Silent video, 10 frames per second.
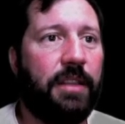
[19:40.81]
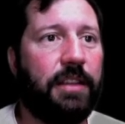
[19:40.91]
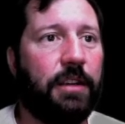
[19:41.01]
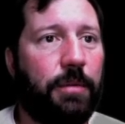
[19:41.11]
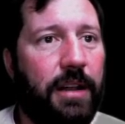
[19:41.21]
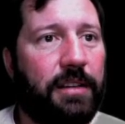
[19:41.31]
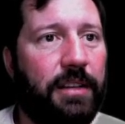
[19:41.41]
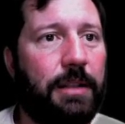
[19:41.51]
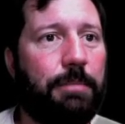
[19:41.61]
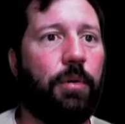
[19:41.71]

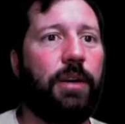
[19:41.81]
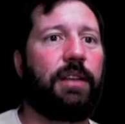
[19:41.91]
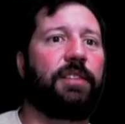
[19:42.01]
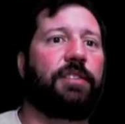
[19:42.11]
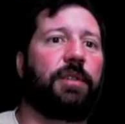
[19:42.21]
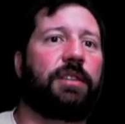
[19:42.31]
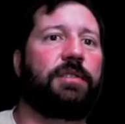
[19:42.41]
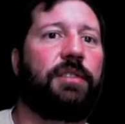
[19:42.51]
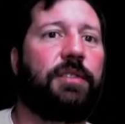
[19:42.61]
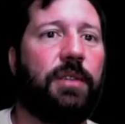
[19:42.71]
Theoretically, the point of this
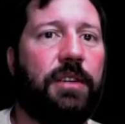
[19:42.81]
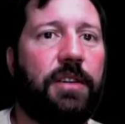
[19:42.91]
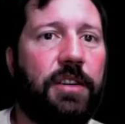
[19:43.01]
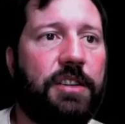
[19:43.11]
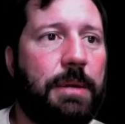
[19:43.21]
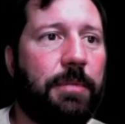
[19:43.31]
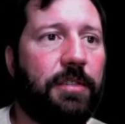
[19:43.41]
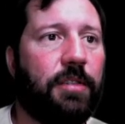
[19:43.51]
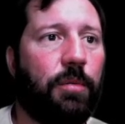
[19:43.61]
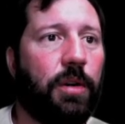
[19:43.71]
structure is to encourage
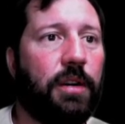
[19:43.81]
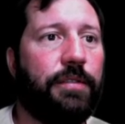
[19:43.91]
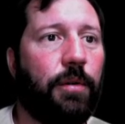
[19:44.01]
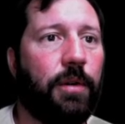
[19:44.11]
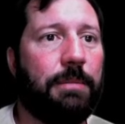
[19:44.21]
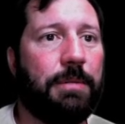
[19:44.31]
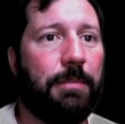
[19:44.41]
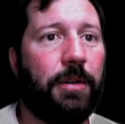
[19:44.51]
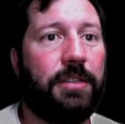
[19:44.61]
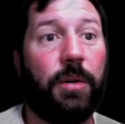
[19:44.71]
members to work for and
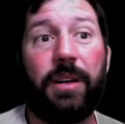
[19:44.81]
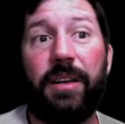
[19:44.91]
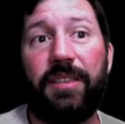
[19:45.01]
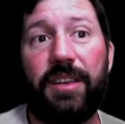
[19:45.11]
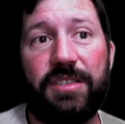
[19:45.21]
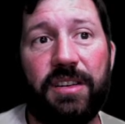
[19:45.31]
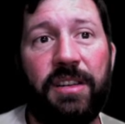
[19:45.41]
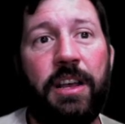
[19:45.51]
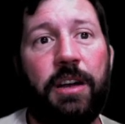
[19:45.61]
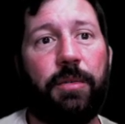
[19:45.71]
promote the
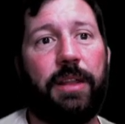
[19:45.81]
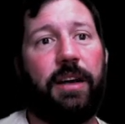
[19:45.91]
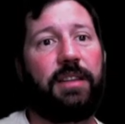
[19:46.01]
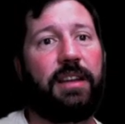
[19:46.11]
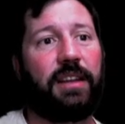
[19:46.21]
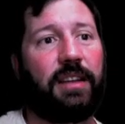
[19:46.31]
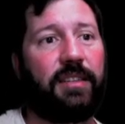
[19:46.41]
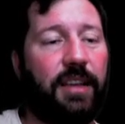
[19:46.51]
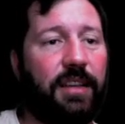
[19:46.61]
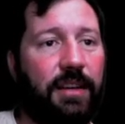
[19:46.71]
organization without needing
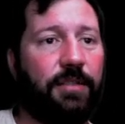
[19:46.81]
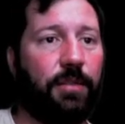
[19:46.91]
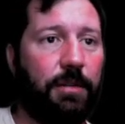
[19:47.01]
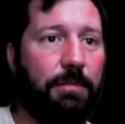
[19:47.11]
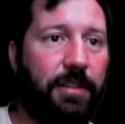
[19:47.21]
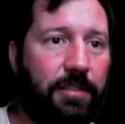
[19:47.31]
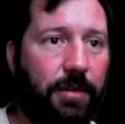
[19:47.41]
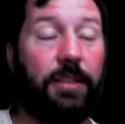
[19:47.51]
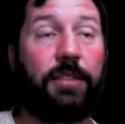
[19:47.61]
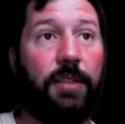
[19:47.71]
executives or
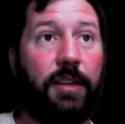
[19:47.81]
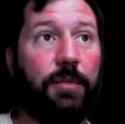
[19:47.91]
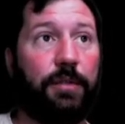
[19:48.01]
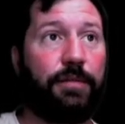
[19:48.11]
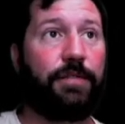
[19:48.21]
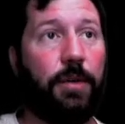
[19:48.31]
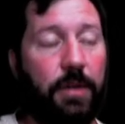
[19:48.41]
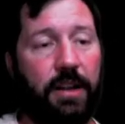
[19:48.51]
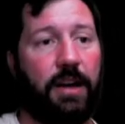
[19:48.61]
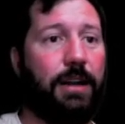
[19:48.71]
administrators. So this was
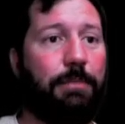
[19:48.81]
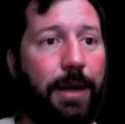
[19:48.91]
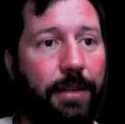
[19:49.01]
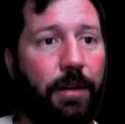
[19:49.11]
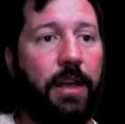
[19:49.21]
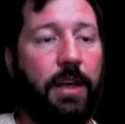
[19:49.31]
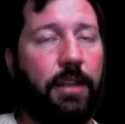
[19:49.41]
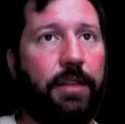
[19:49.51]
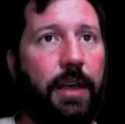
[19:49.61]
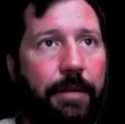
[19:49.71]
voted on by the
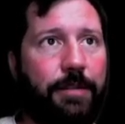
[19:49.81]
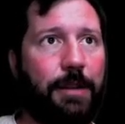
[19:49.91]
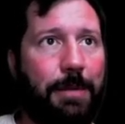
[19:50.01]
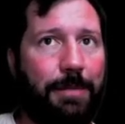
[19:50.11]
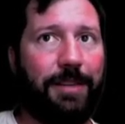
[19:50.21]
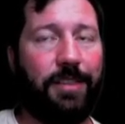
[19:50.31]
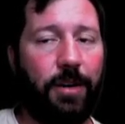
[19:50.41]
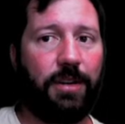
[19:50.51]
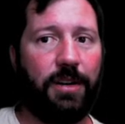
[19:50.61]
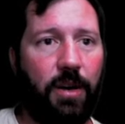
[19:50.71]
FWB
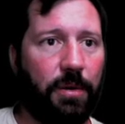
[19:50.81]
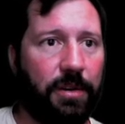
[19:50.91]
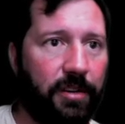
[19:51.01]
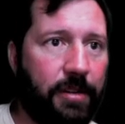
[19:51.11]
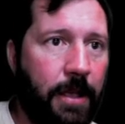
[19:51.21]
token holders.